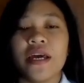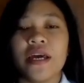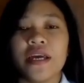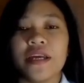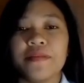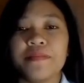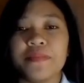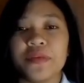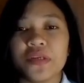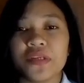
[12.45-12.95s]

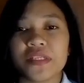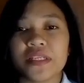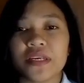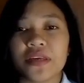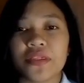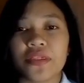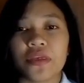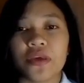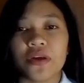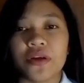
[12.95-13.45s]
In
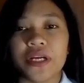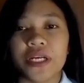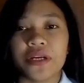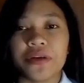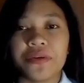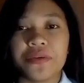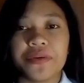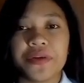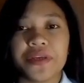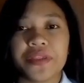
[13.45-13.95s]
music theory,
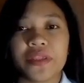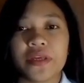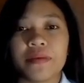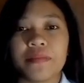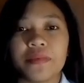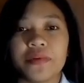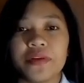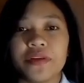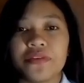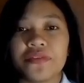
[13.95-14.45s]
rhythm
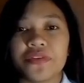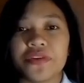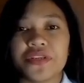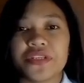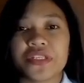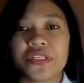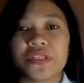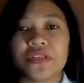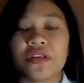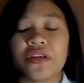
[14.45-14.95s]

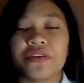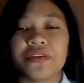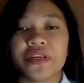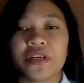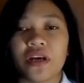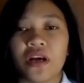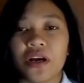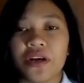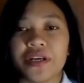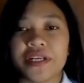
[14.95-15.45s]
refers to the
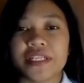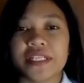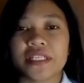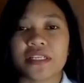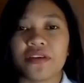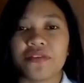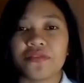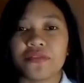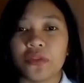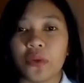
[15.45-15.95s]
recurrence
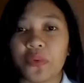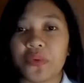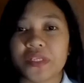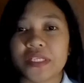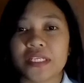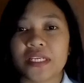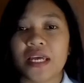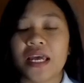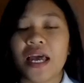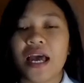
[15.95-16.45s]
of
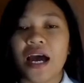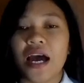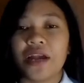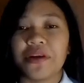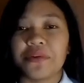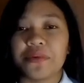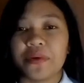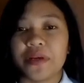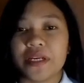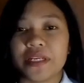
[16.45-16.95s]
notes
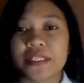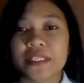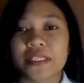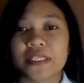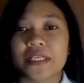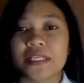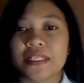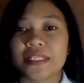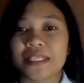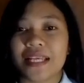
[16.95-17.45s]
and rest
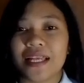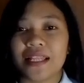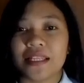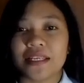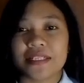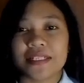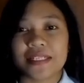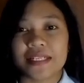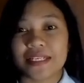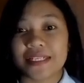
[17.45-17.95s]

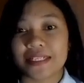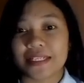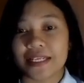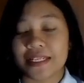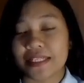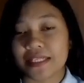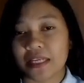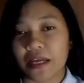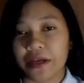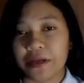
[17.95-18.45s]
silences
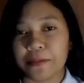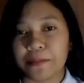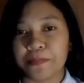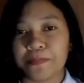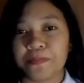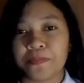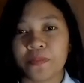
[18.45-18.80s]
in time.